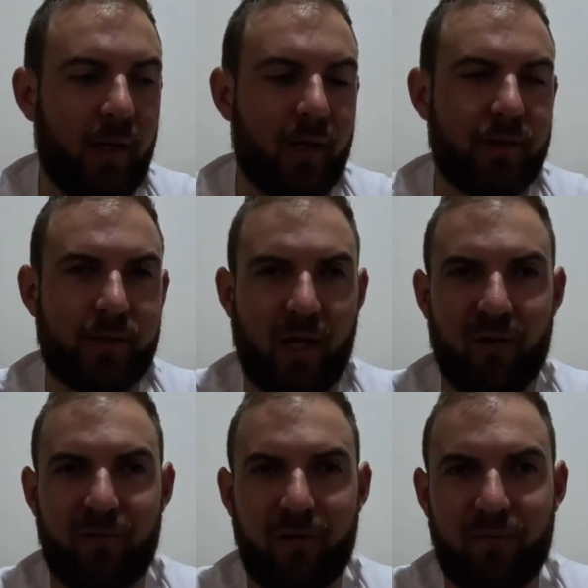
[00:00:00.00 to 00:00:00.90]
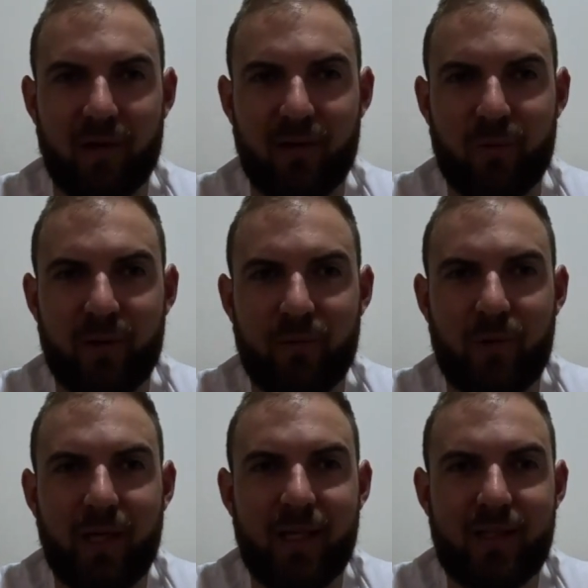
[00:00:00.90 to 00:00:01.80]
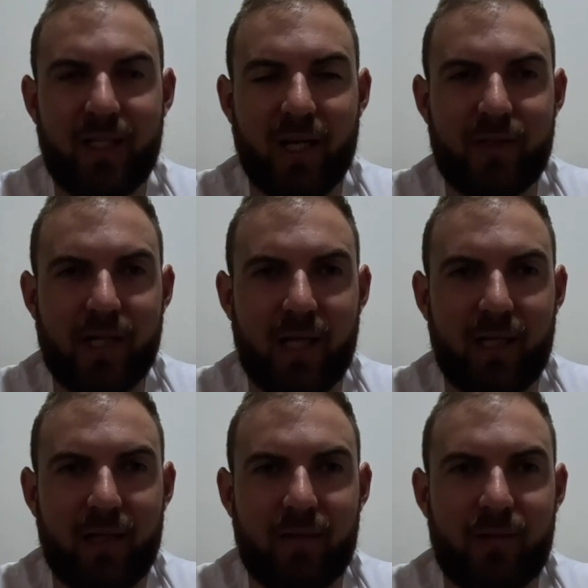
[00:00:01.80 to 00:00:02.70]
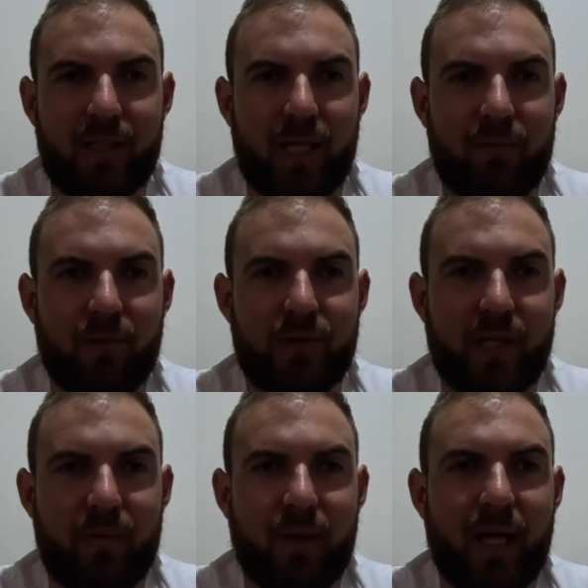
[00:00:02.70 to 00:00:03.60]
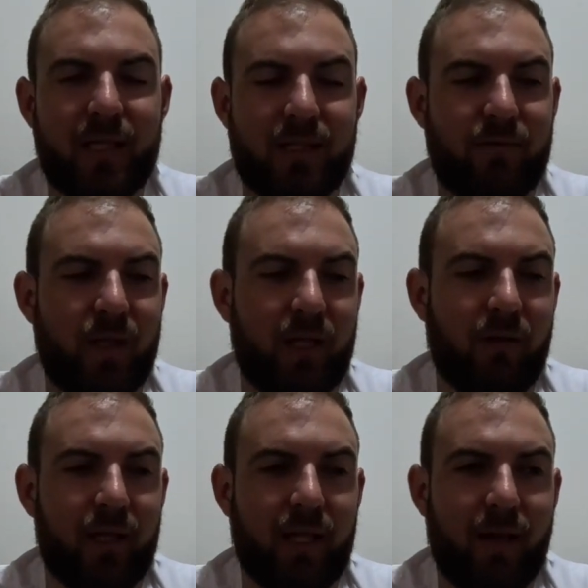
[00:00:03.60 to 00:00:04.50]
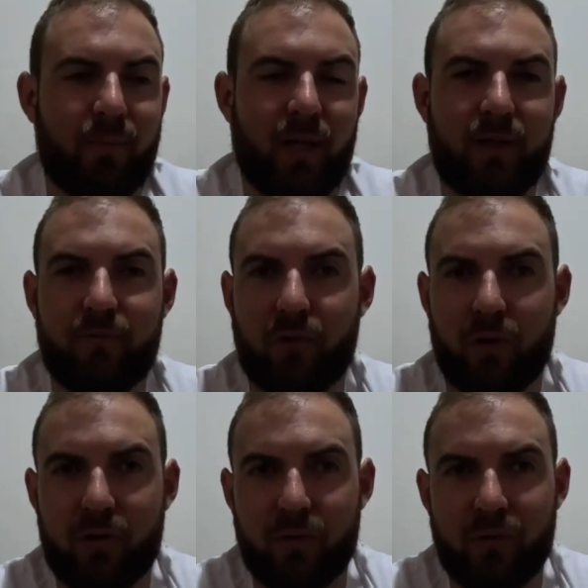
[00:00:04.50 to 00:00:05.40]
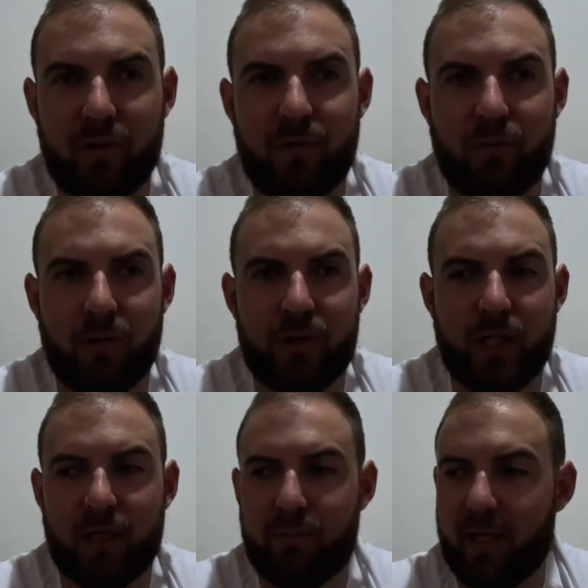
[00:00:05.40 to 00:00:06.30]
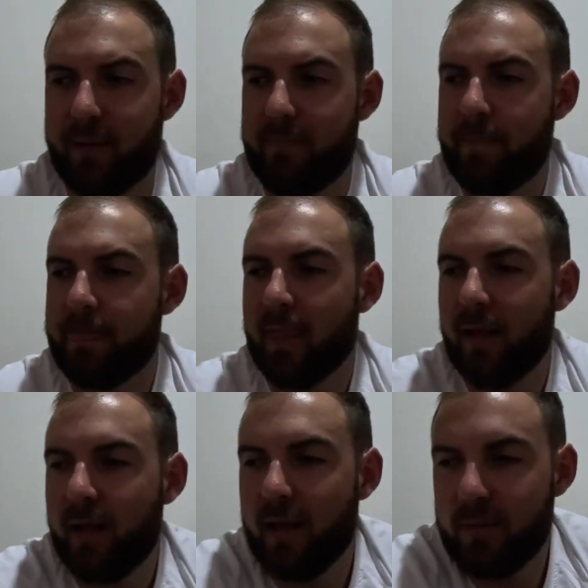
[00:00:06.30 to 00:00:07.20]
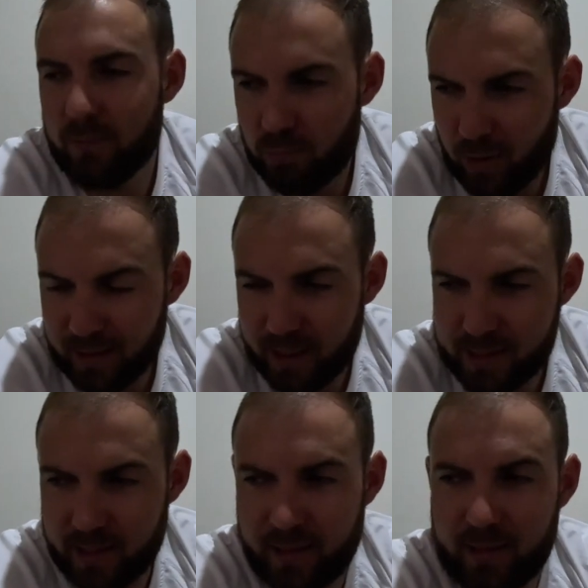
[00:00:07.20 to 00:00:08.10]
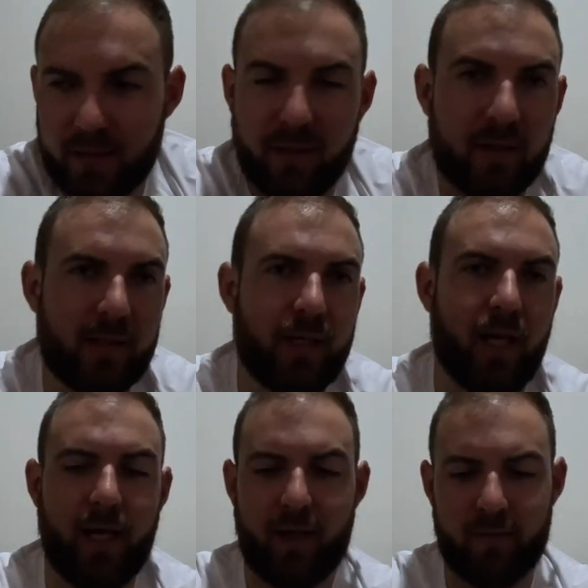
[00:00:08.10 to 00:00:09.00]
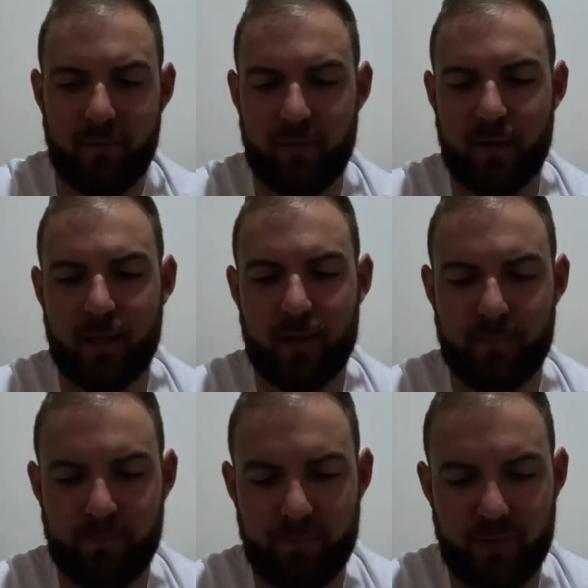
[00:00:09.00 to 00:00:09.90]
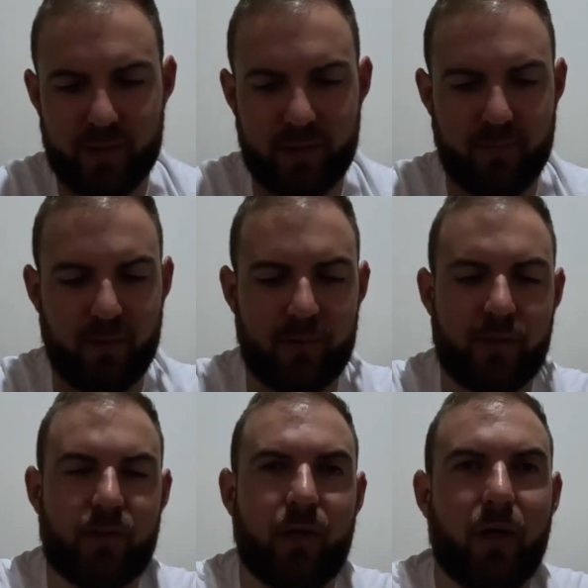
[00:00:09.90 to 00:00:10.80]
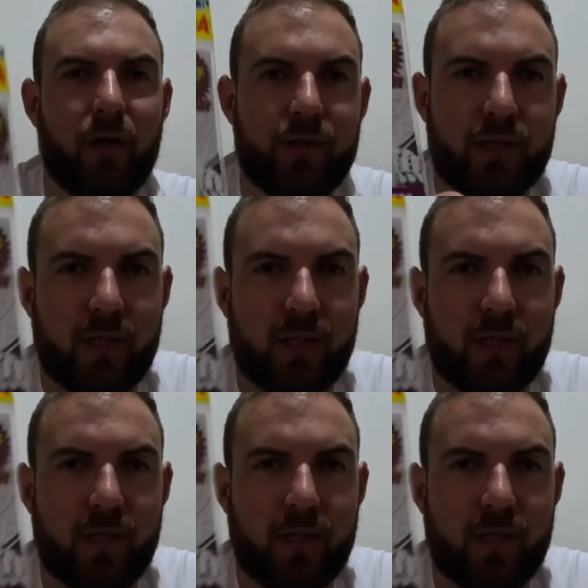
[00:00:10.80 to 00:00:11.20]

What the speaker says: to start off with, felt a little bit weird, you know, taking rods out of bags and everything like that, but you've got to do it if you want to check them out. One last thing, I did have just some little skirts.